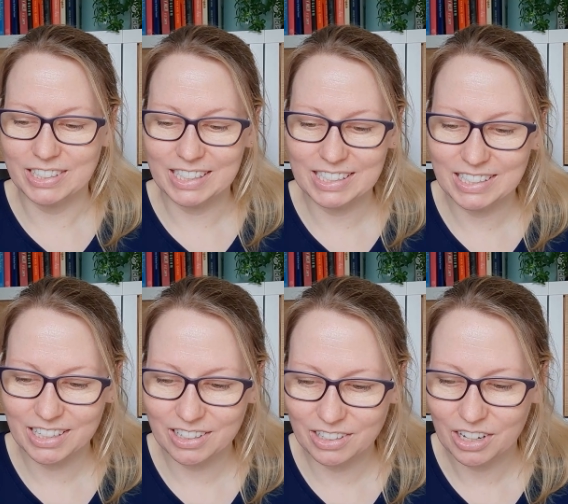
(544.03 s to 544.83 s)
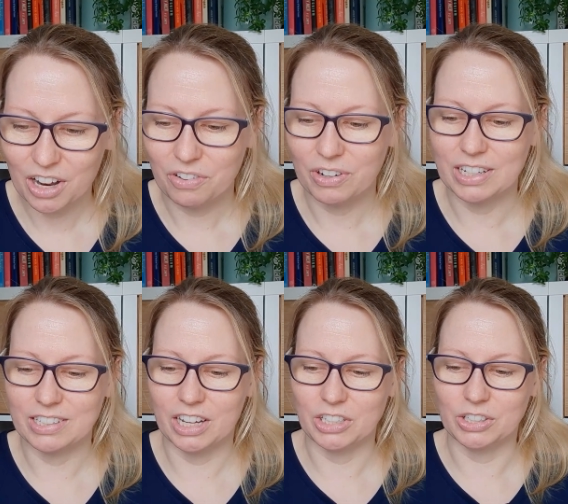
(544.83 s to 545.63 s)
assistant,
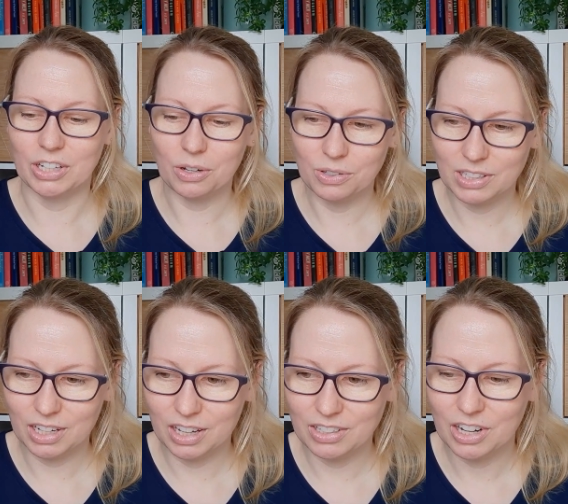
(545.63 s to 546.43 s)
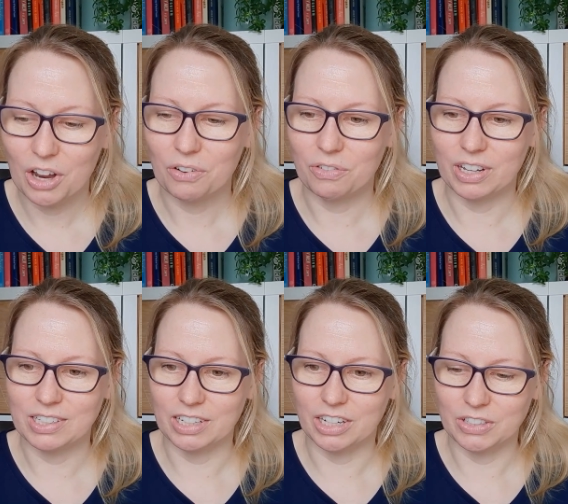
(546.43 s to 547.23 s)
research associate,
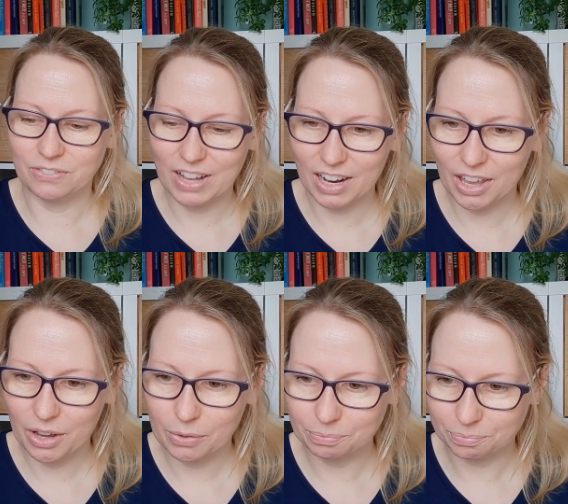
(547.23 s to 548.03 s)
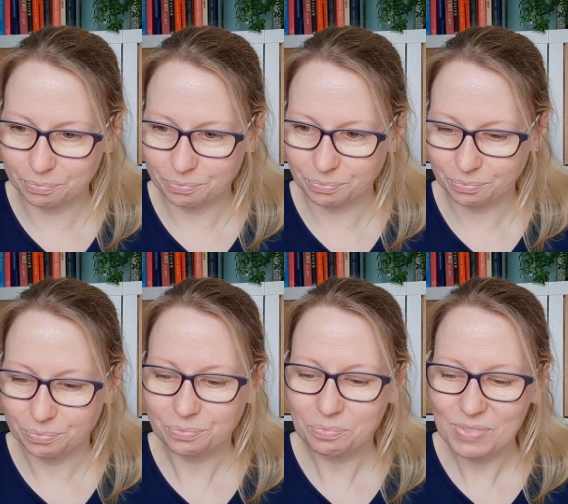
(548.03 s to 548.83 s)
research fellow,
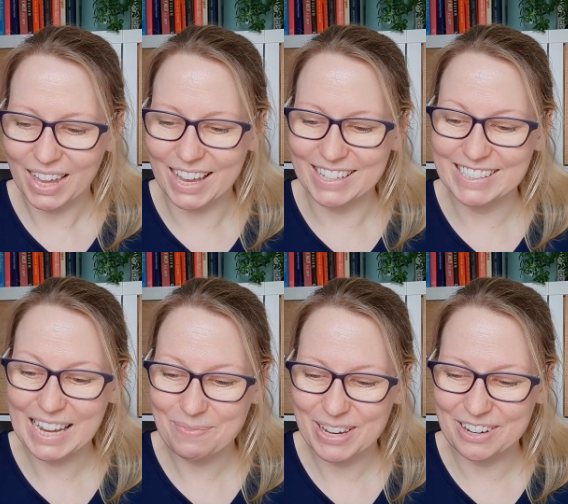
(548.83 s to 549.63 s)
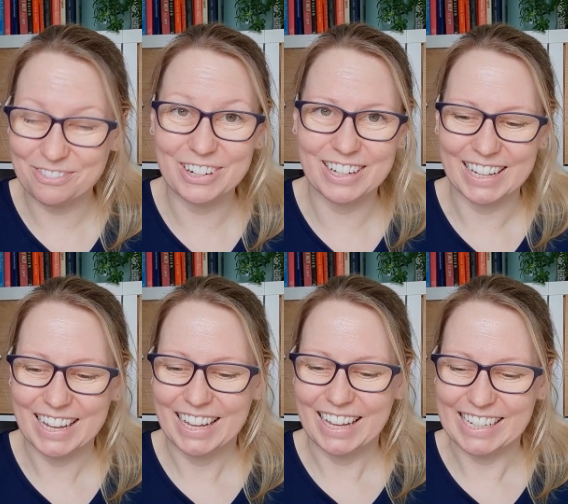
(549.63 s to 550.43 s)
a
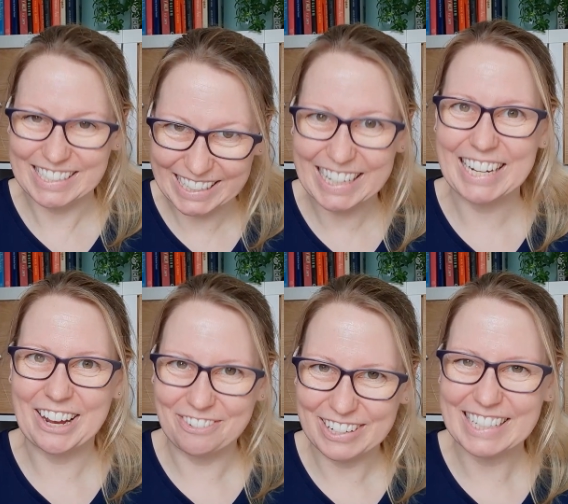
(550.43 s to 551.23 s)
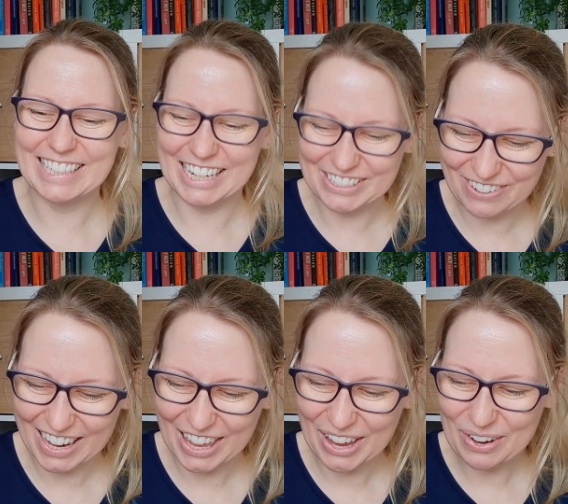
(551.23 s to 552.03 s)
senior research
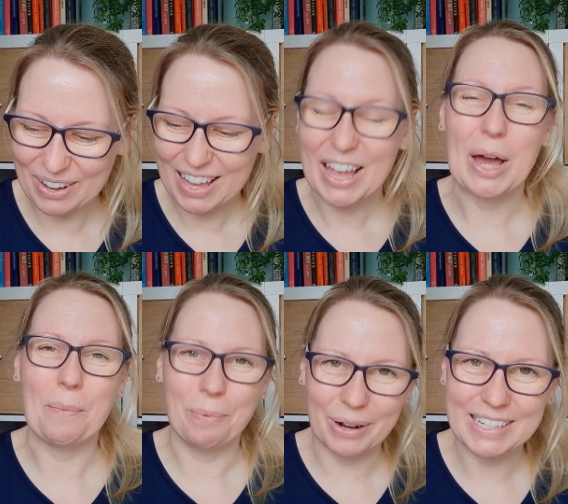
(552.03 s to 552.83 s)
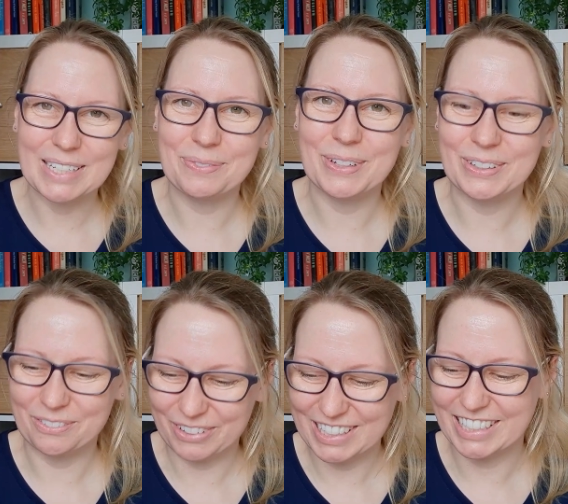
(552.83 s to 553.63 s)
fellow, a principal
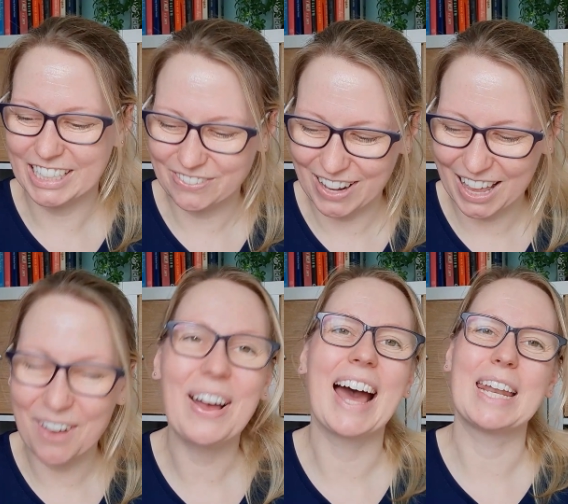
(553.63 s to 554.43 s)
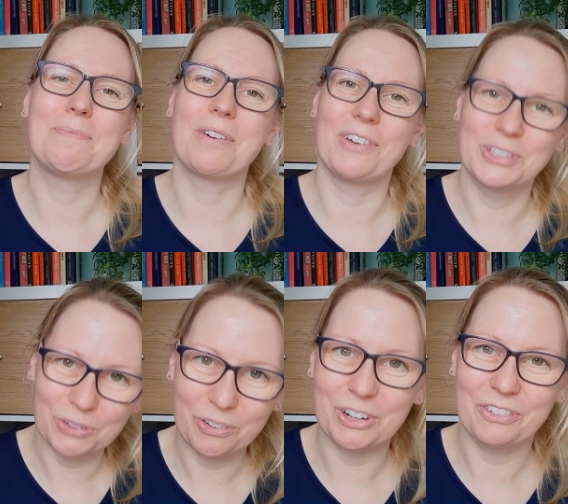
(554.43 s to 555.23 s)
research fellow, and a
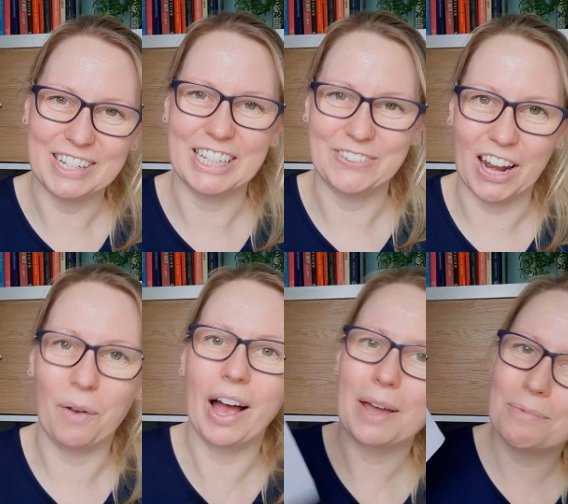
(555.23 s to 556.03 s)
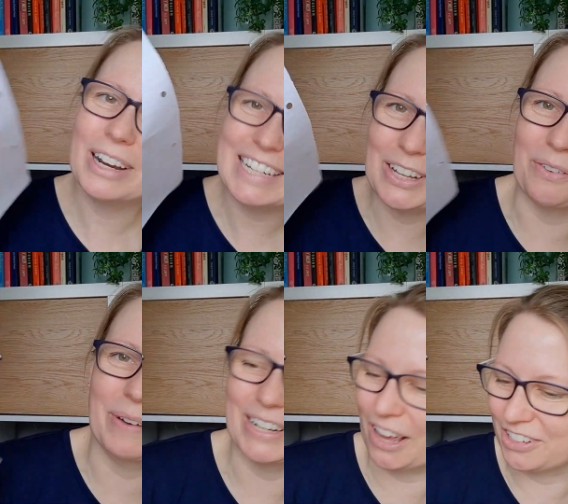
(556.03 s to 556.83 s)
professorial research fellow. I am reading off
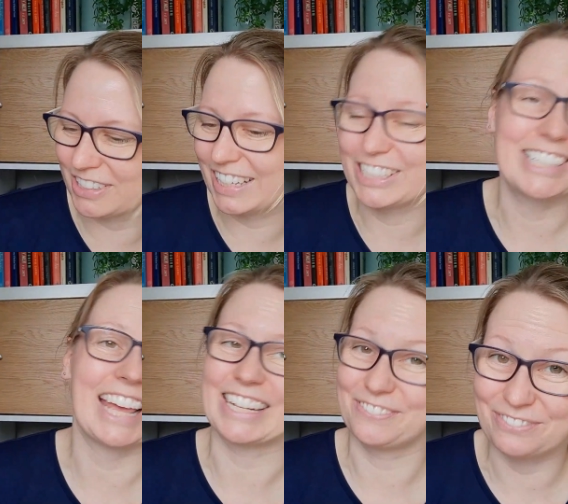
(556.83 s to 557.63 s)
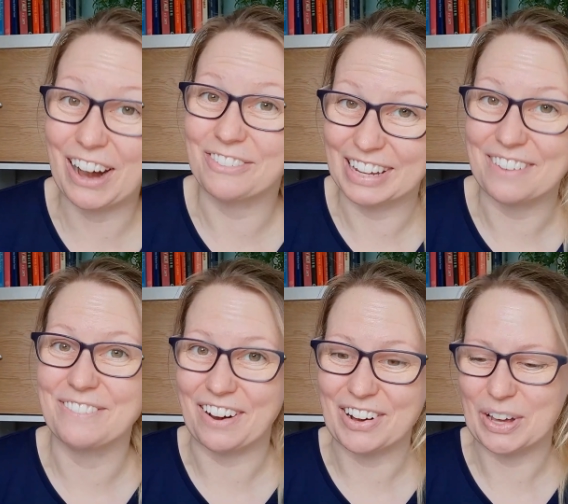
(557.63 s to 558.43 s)
my notes because it just gets very,
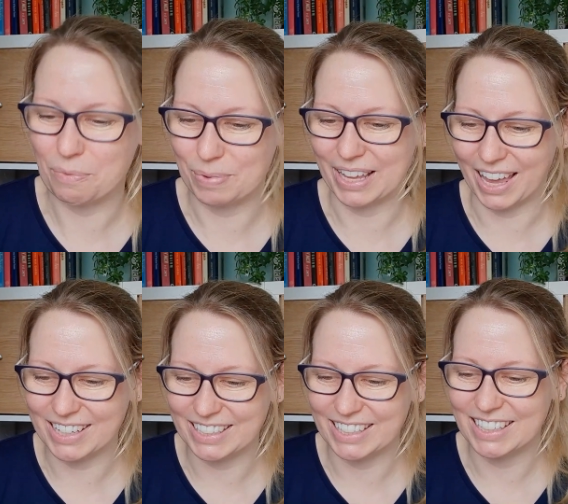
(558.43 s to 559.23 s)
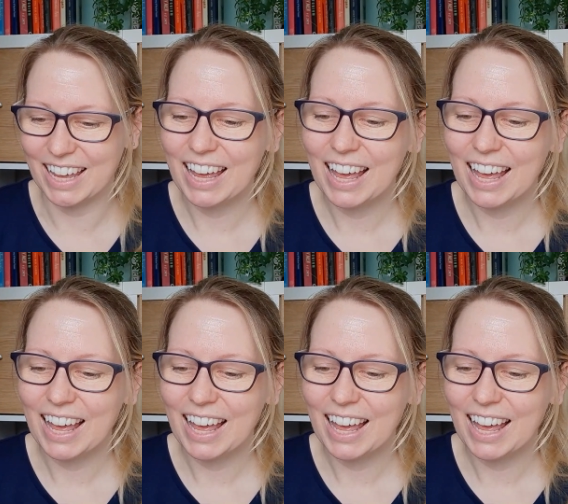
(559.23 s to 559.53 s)
very complicated.